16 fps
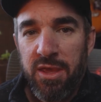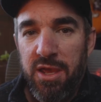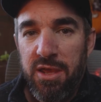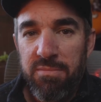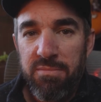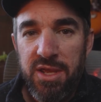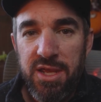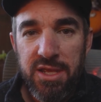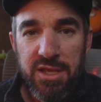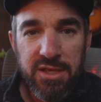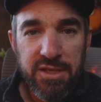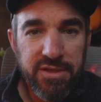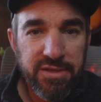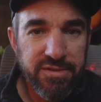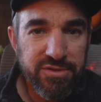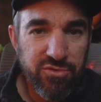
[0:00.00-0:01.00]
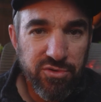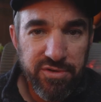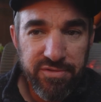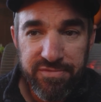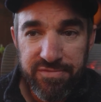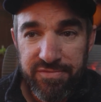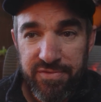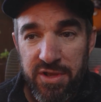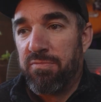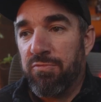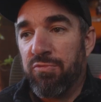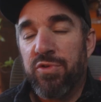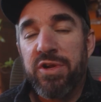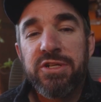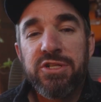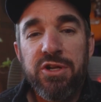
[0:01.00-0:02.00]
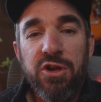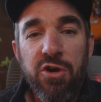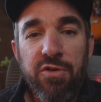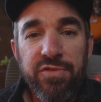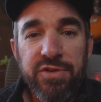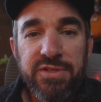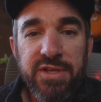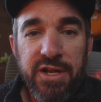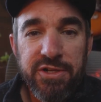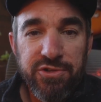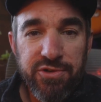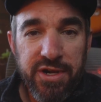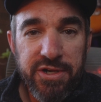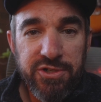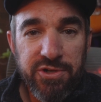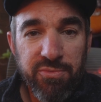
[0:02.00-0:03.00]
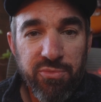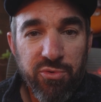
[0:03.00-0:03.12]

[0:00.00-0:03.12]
it may sort of reach an oversaturation